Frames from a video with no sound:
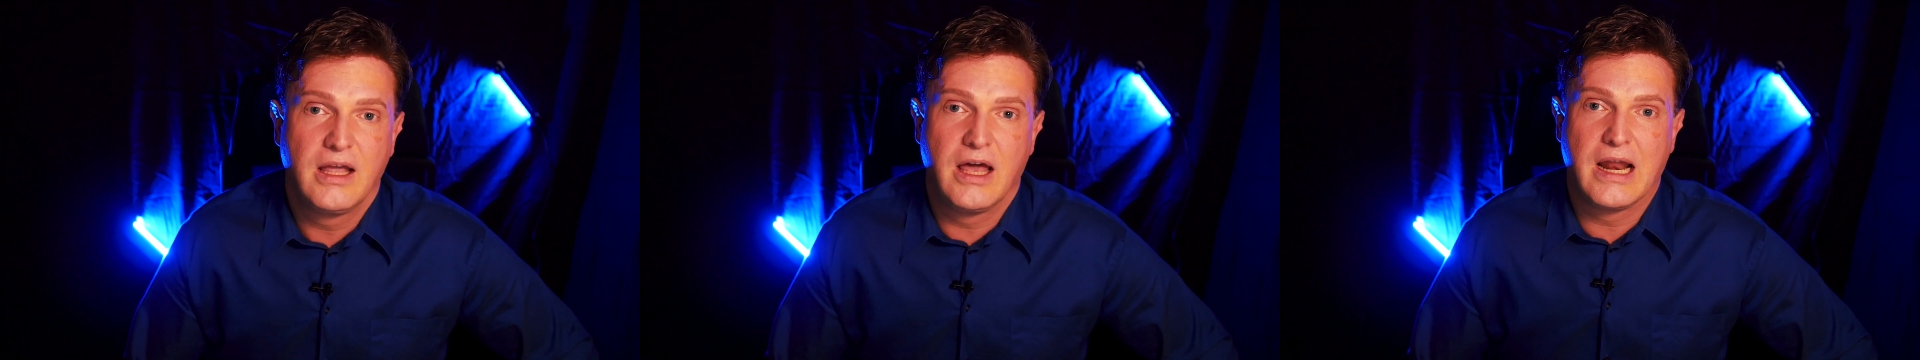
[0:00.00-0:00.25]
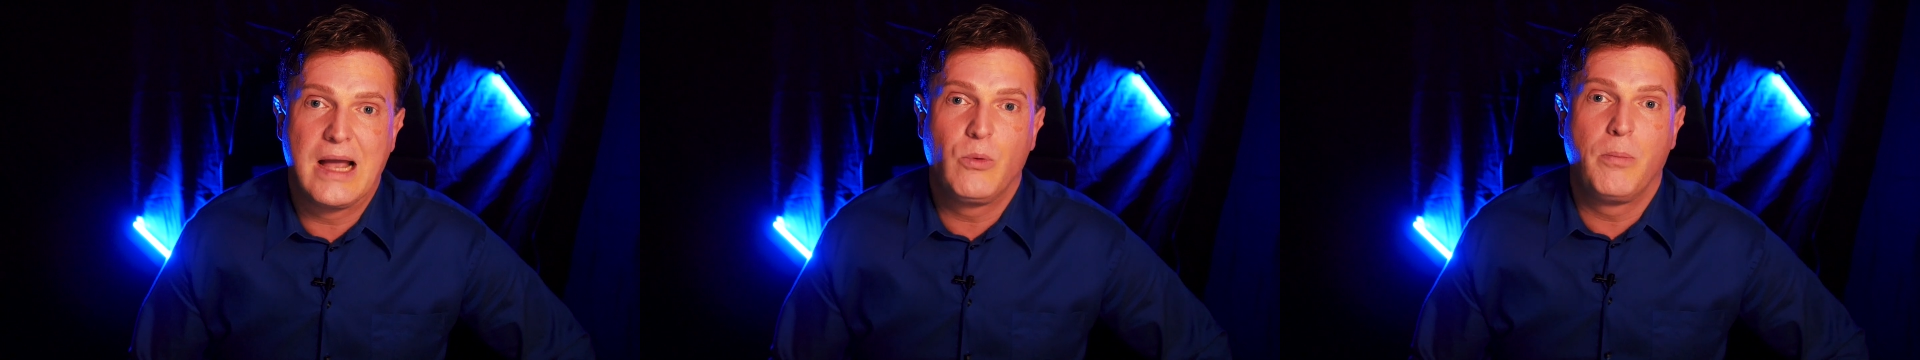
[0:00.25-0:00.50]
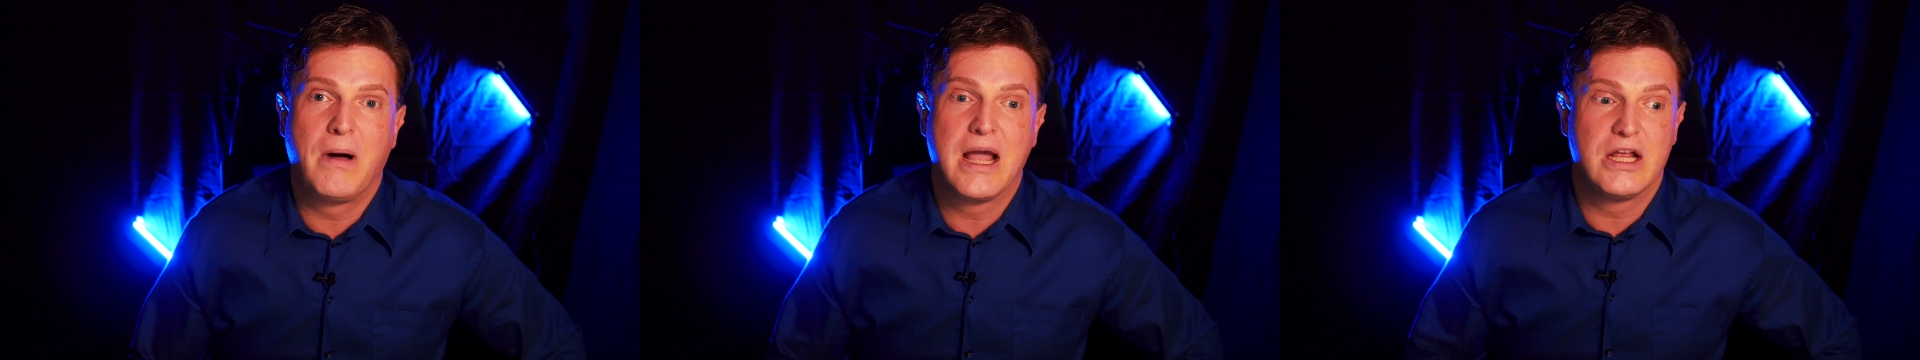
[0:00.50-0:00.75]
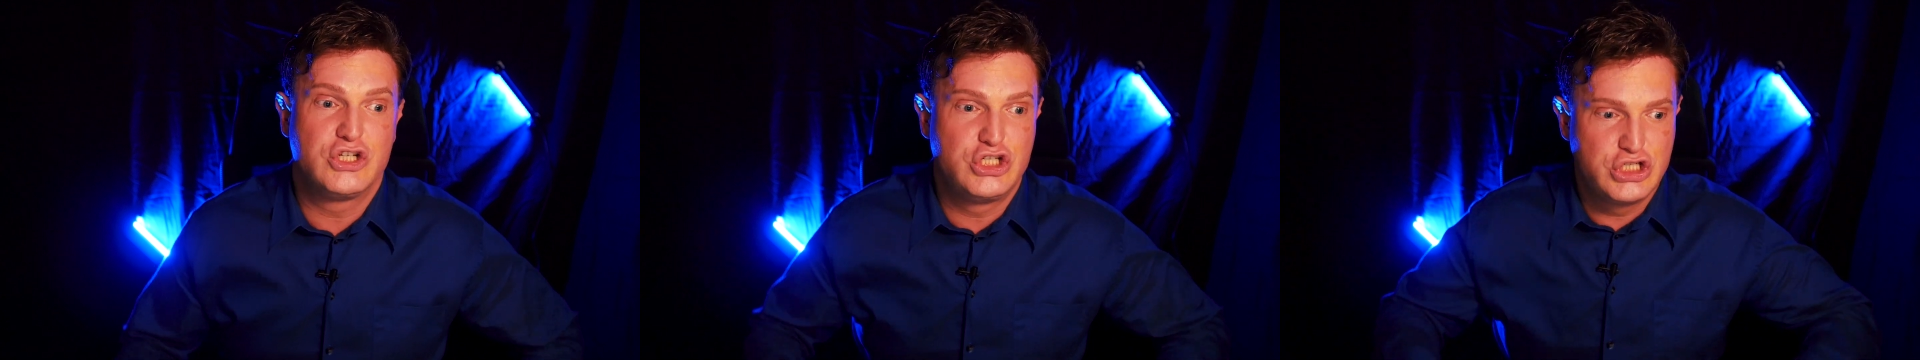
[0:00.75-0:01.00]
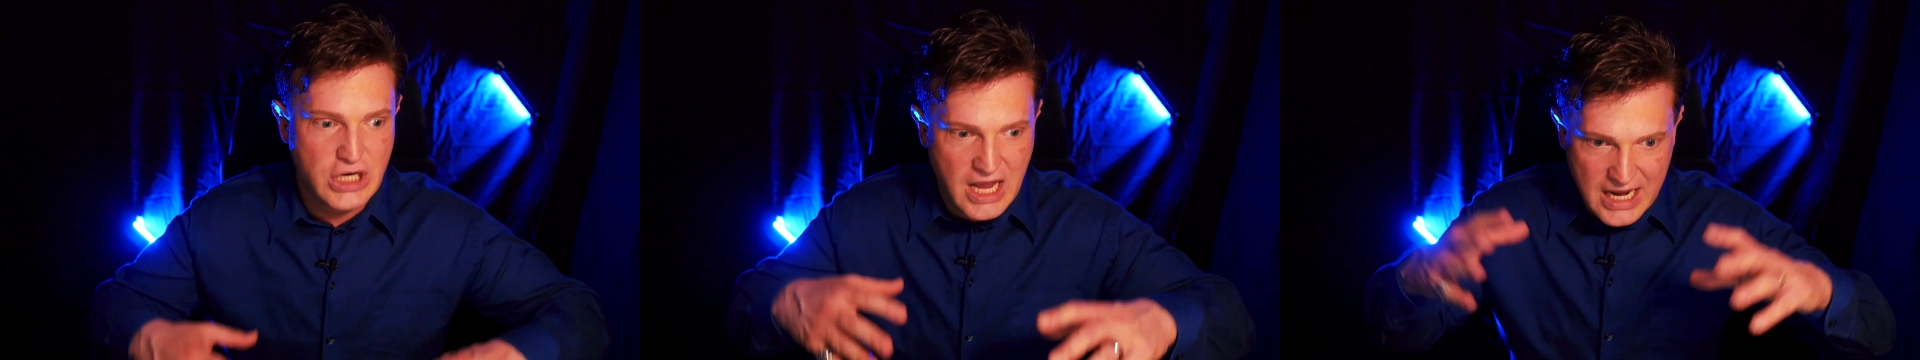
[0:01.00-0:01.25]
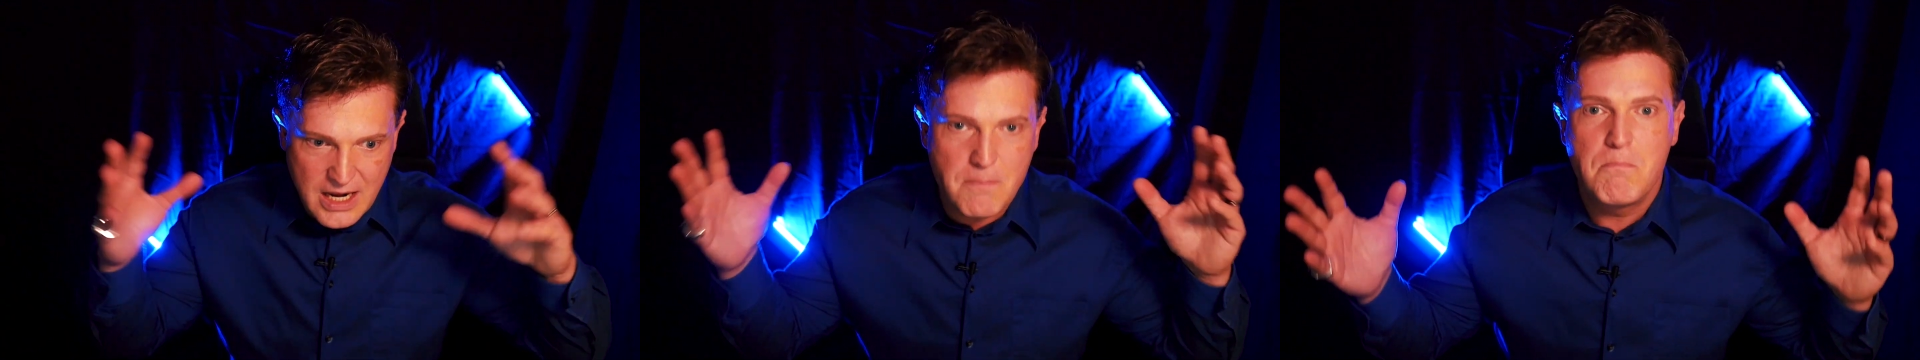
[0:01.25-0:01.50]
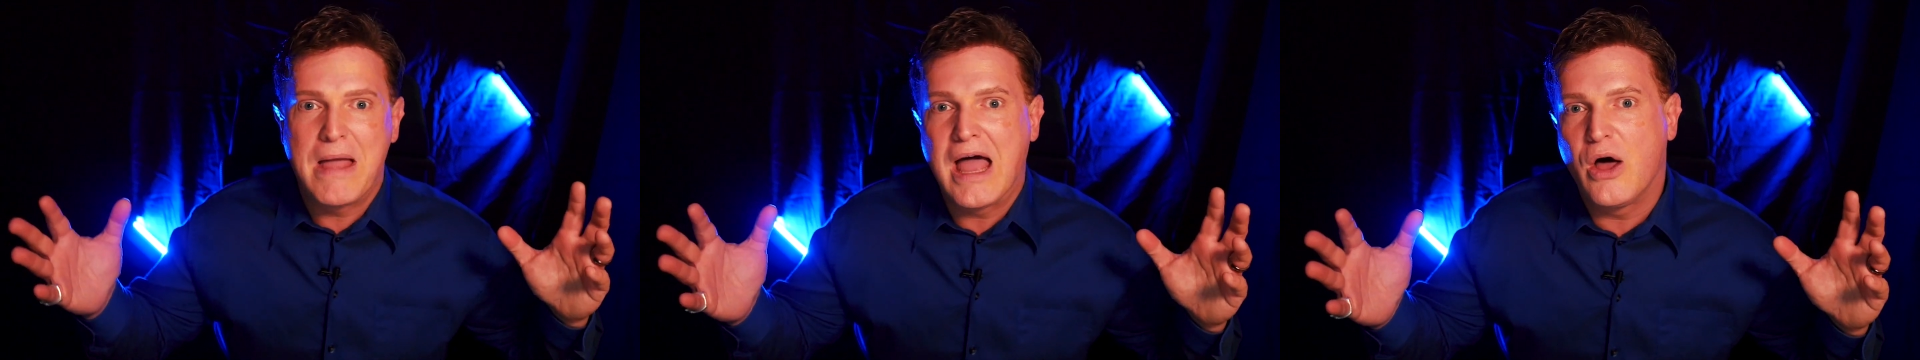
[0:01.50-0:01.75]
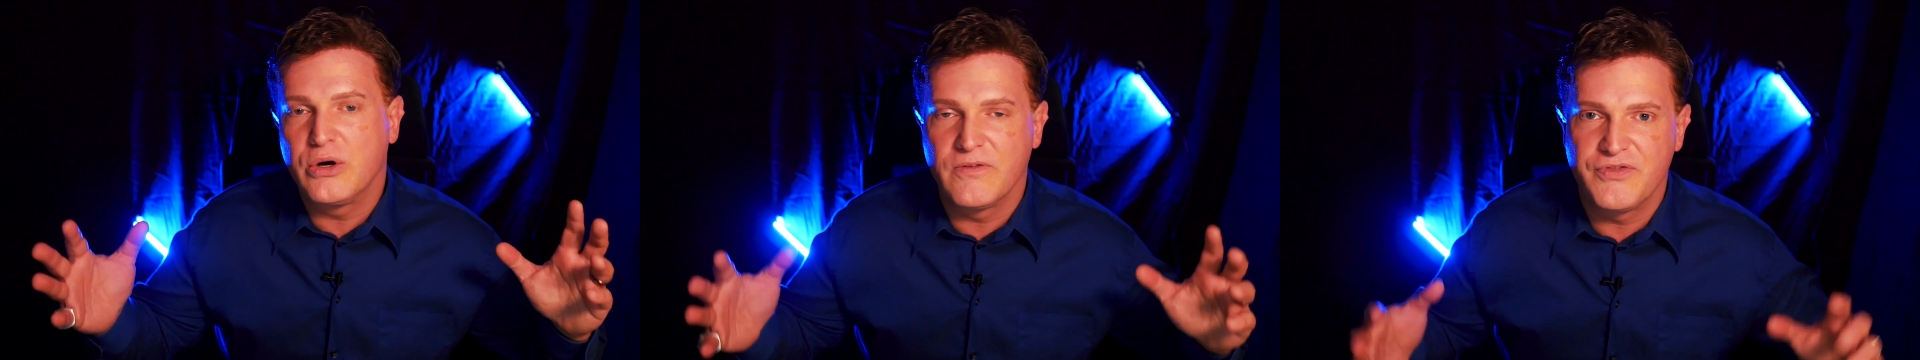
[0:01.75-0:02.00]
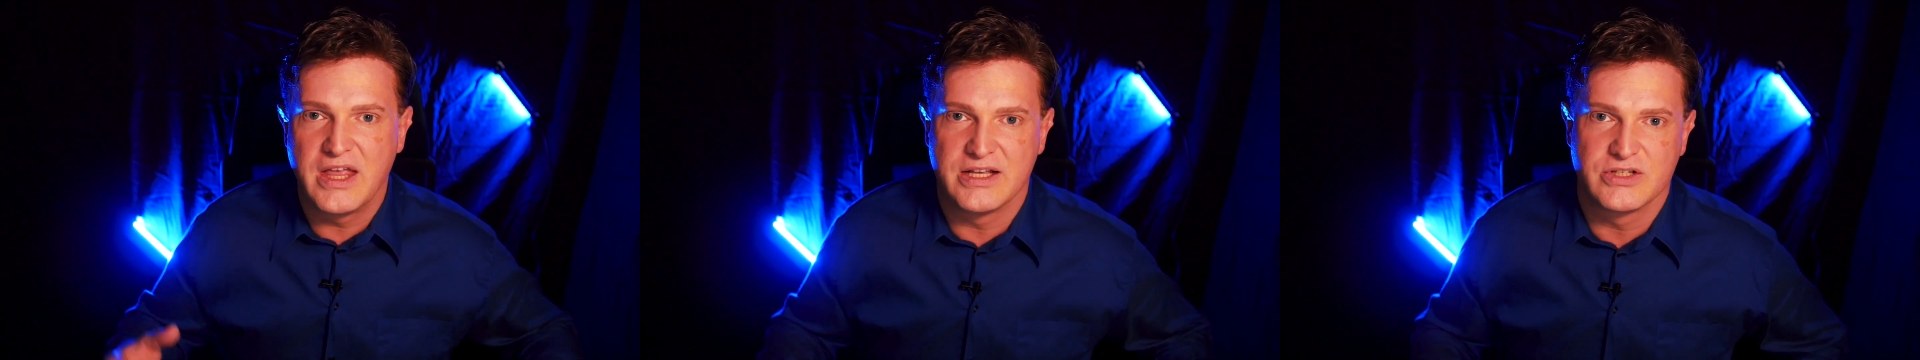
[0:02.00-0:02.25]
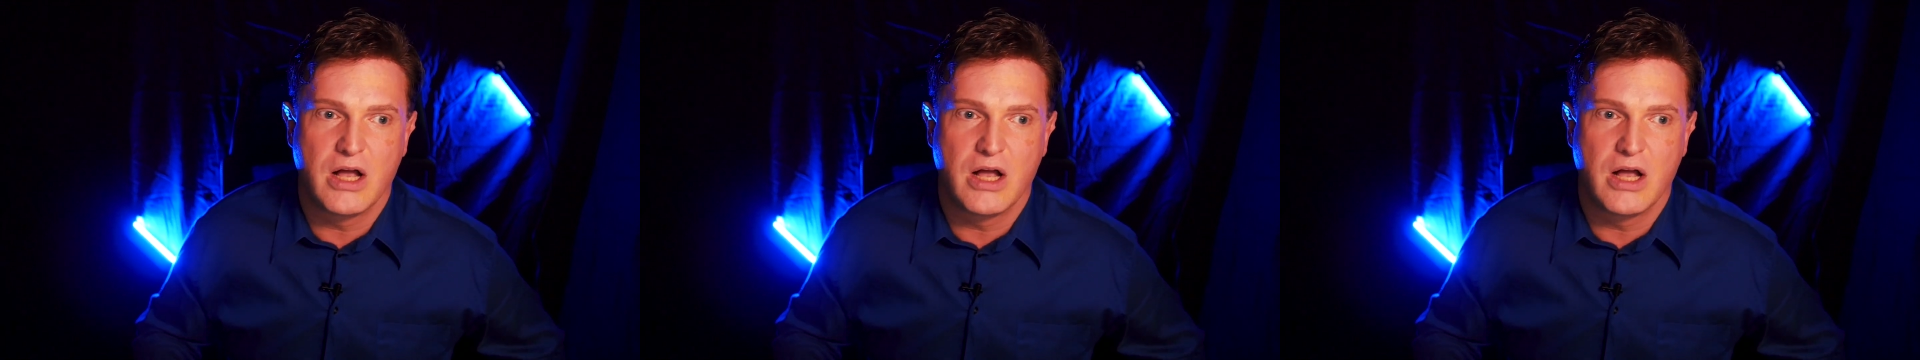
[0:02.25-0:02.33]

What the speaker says: and I will buy a giant mound of things.